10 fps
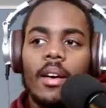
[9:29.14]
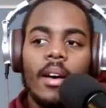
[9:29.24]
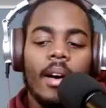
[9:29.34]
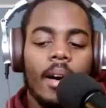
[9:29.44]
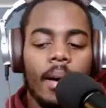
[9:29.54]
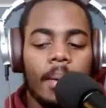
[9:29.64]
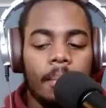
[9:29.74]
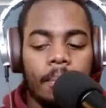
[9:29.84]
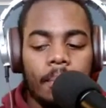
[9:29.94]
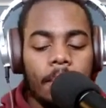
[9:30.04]

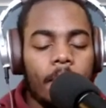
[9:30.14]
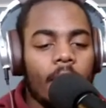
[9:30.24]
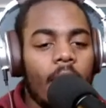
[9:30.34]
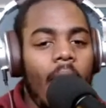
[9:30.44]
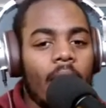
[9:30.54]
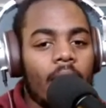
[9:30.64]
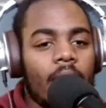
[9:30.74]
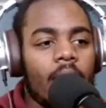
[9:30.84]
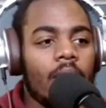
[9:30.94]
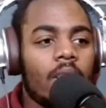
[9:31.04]
Um, but I
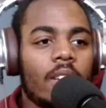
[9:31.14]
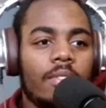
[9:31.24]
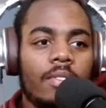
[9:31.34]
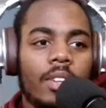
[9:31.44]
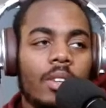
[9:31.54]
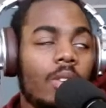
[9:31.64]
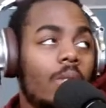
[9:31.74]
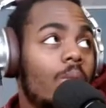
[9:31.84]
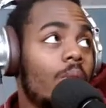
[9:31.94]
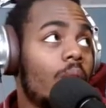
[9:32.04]
could literally
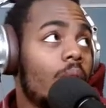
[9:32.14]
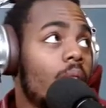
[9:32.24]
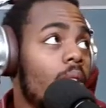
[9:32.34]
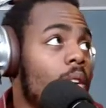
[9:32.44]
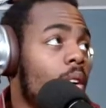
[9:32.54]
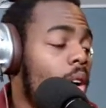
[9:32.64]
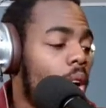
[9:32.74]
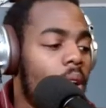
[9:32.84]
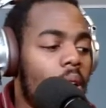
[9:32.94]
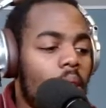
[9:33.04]
feel
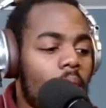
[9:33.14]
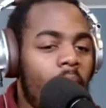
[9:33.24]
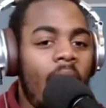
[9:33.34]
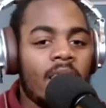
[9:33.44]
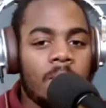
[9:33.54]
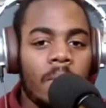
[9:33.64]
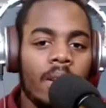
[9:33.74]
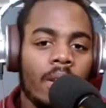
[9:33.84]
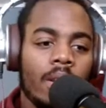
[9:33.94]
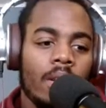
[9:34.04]
God's
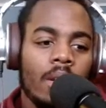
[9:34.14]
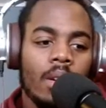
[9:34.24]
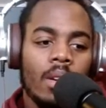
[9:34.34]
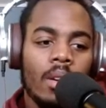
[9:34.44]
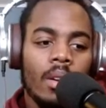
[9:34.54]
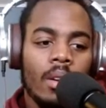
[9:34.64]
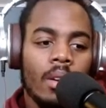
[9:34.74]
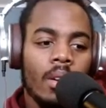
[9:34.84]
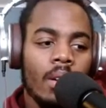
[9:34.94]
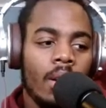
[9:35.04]
spirit
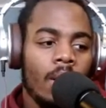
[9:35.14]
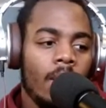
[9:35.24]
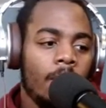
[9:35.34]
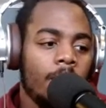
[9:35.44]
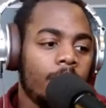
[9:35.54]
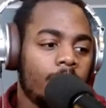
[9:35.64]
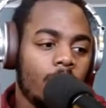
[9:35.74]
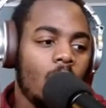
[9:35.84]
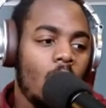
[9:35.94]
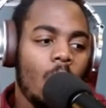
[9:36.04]
um,
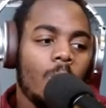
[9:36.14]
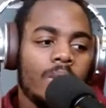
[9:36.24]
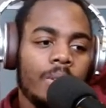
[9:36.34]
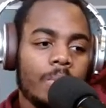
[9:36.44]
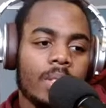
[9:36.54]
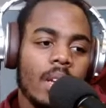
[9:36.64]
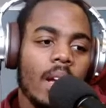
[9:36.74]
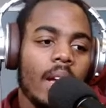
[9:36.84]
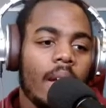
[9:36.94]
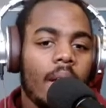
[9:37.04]
on what she was
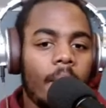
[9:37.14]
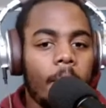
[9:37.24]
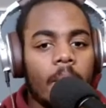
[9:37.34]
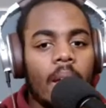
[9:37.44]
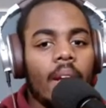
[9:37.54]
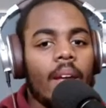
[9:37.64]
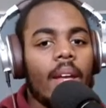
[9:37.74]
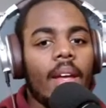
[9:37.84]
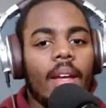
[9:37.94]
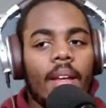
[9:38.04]
saying,
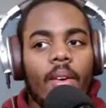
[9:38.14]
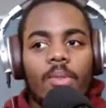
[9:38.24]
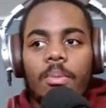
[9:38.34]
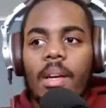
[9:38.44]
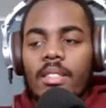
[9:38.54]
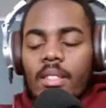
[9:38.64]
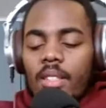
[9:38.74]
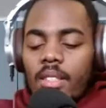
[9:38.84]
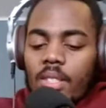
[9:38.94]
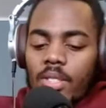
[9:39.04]
and it was
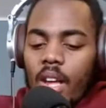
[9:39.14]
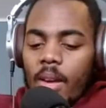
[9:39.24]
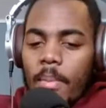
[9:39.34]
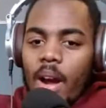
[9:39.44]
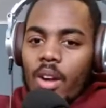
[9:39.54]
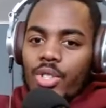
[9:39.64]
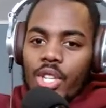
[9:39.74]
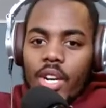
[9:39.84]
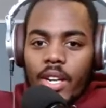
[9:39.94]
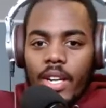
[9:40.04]
basically she was talking about her
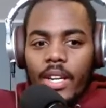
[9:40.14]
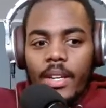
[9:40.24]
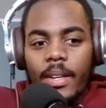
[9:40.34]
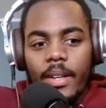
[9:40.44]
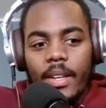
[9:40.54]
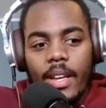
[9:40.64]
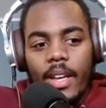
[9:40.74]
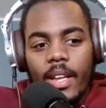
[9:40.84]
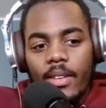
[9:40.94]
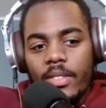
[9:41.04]
journey,
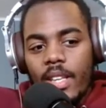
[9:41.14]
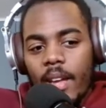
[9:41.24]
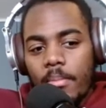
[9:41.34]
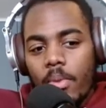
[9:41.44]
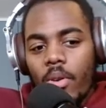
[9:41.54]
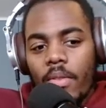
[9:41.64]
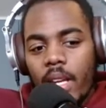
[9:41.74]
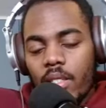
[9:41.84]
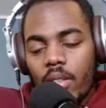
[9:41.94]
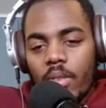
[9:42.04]
and it was like
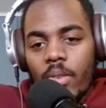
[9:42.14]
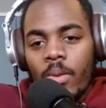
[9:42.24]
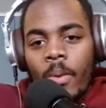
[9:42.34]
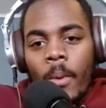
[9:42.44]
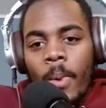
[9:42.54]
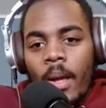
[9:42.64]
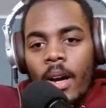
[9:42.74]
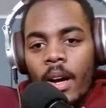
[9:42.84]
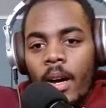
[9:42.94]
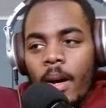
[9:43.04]
motivational,
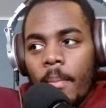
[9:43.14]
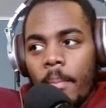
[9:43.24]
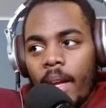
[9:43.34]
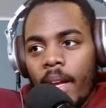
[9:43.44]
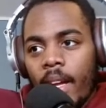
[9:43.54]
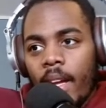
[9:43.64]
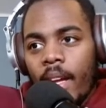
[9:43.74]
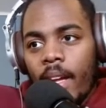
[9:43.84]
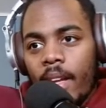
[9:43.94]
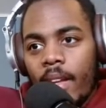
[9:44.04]

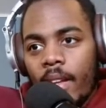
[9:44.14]
and